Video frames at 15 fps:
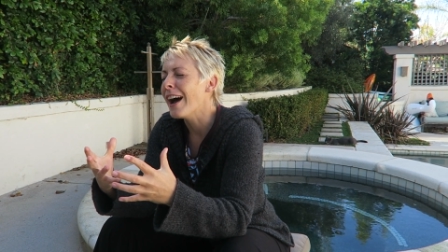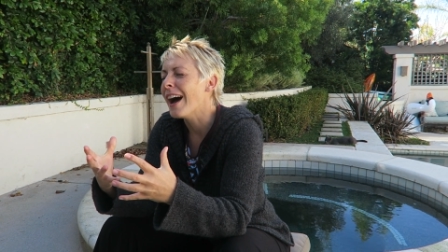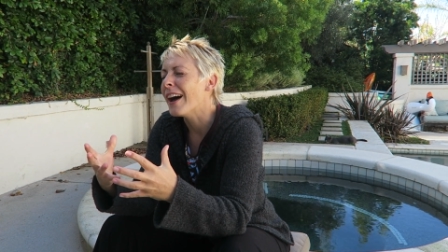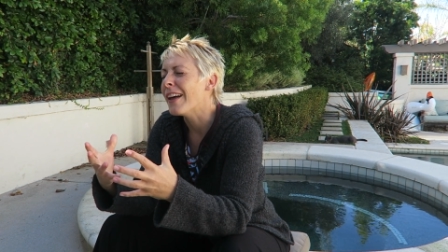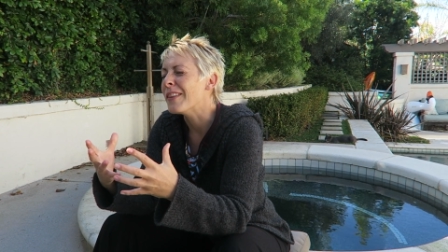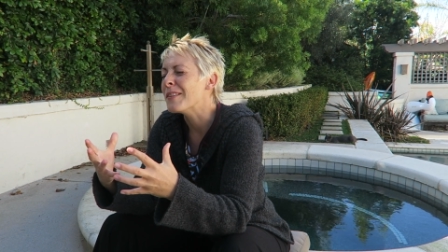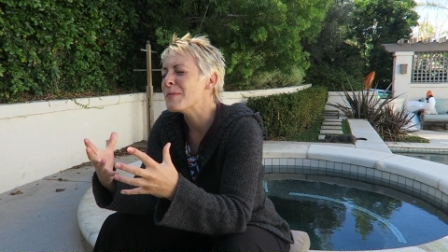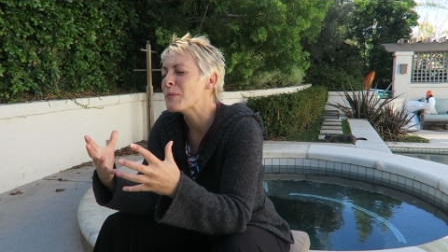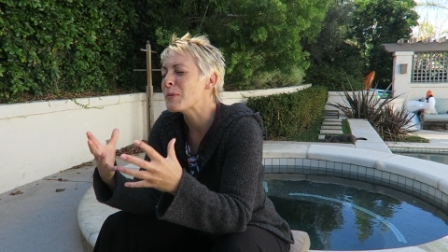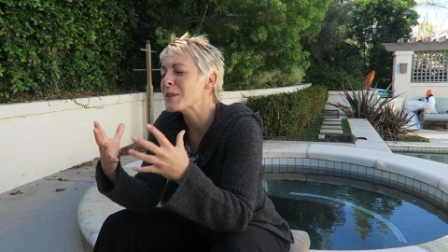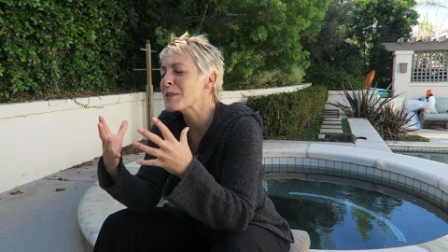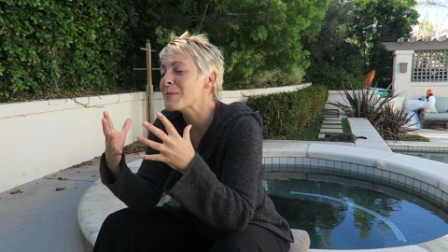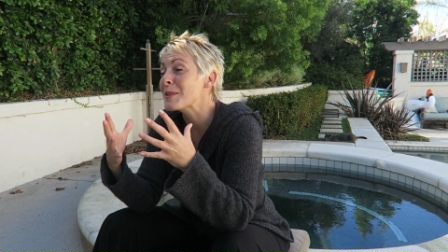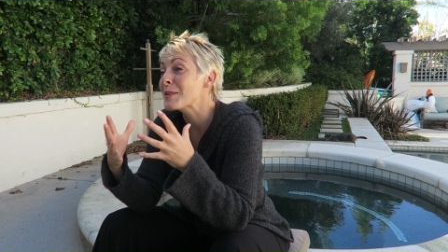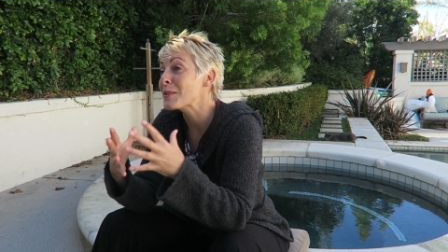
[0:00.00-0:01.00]
It
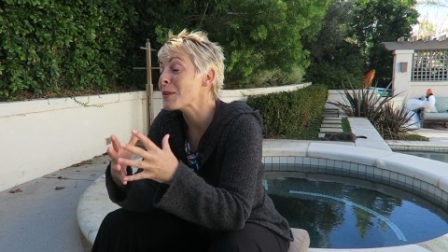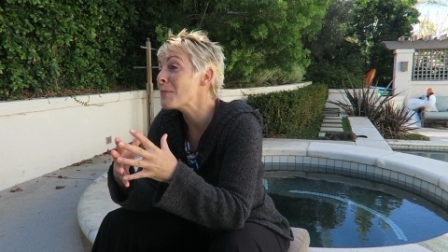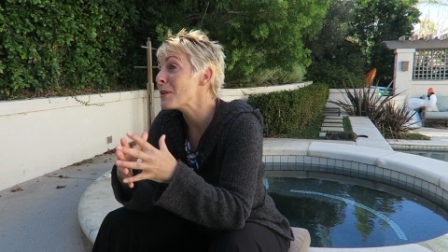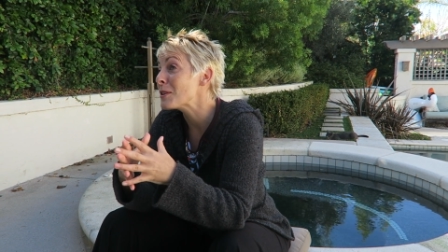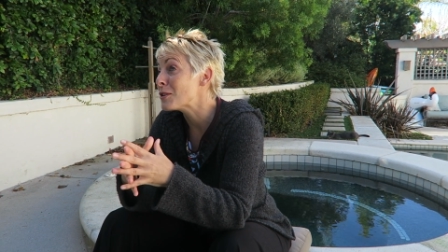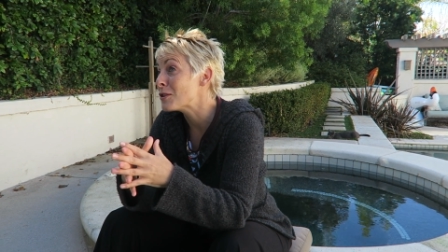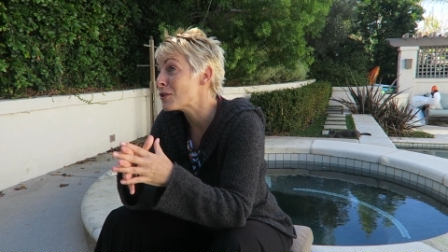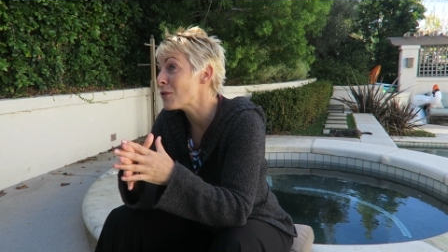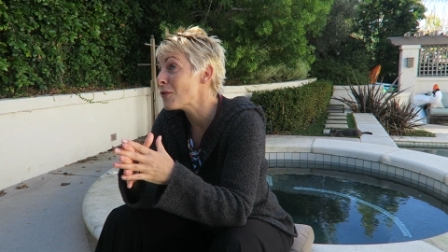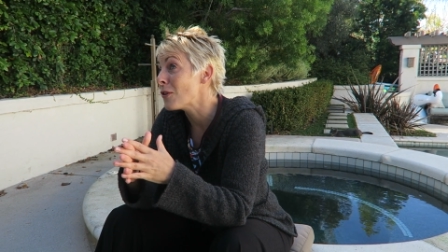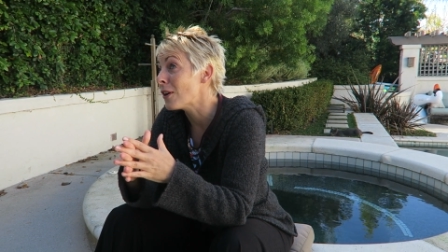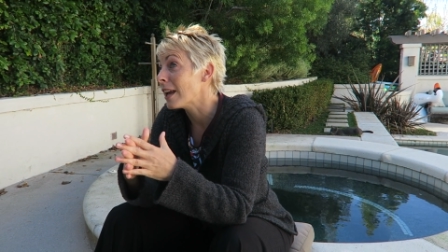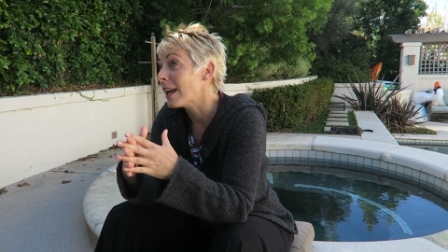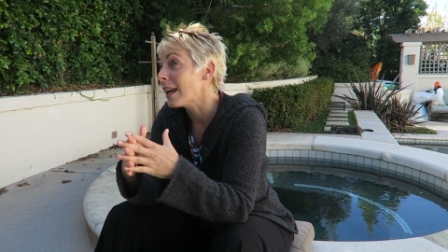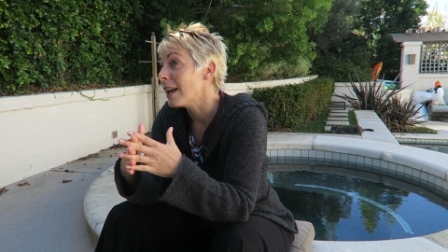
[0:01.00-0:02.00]
brings me so much
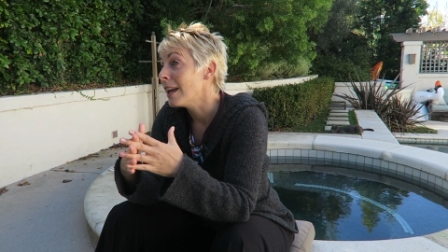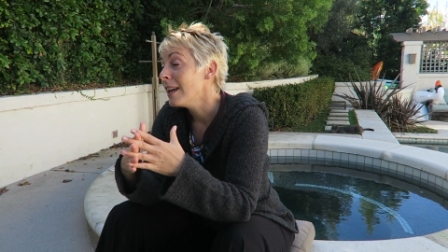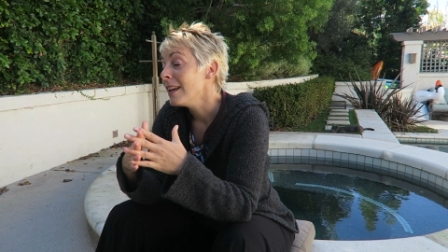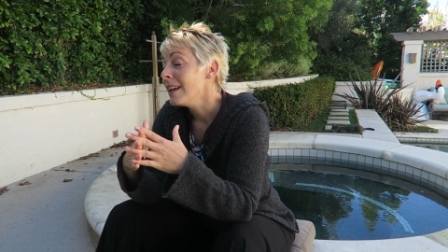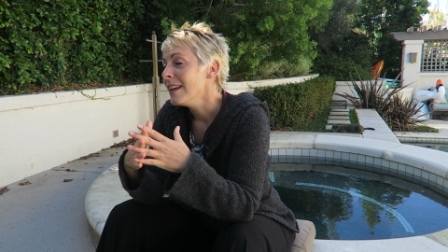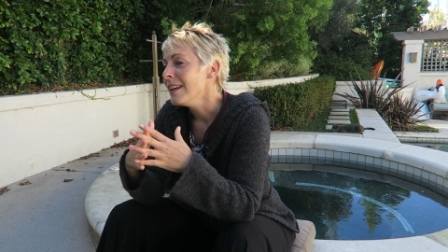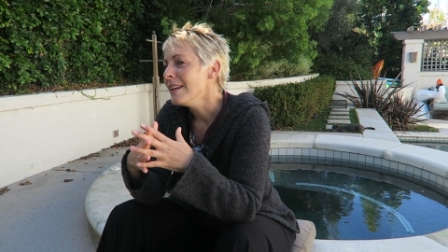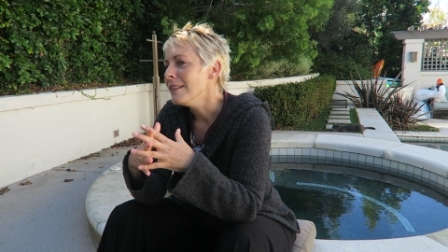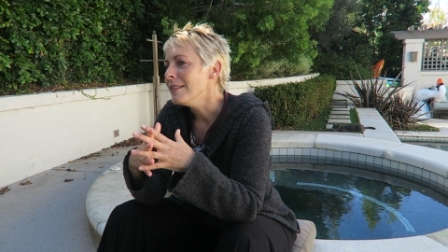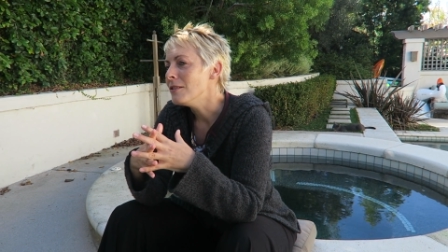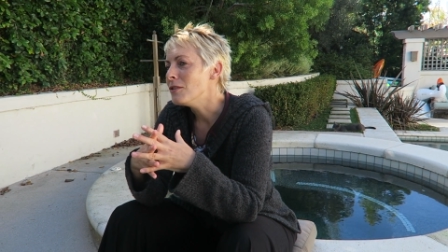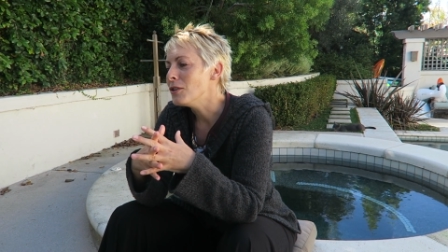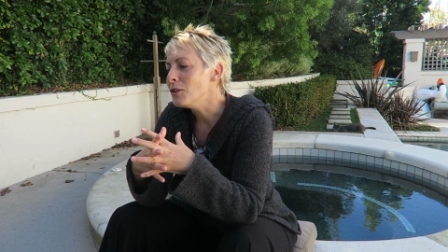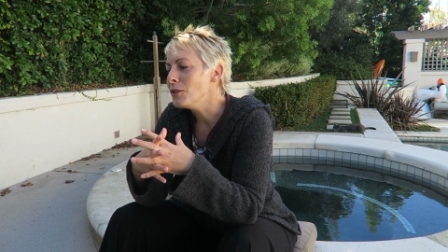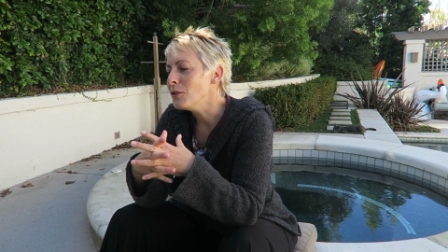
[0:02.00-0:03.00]
joy
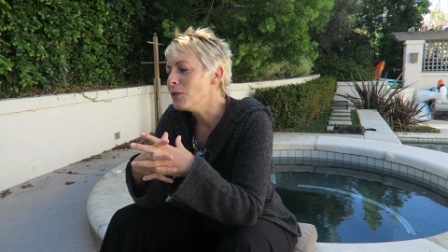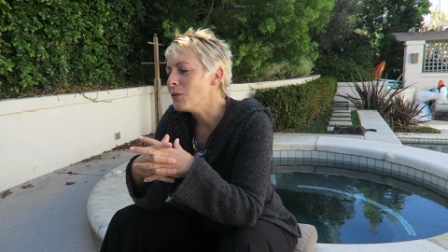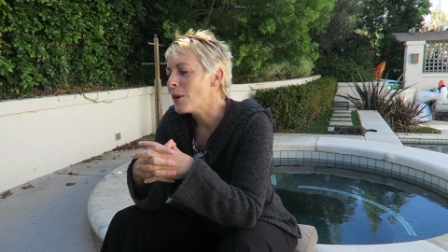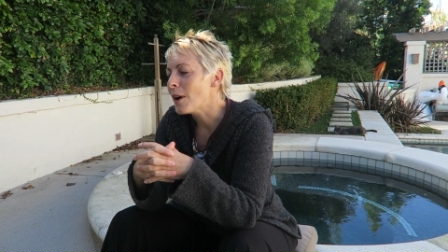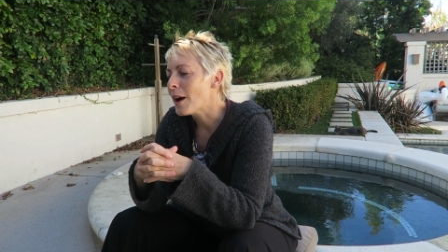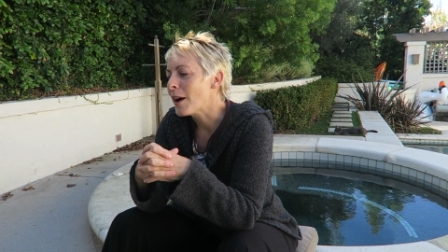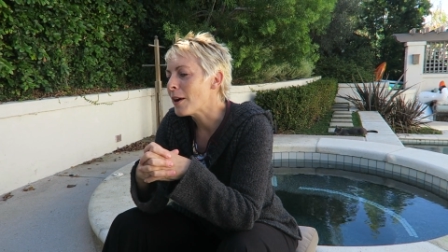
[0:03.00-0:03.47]
to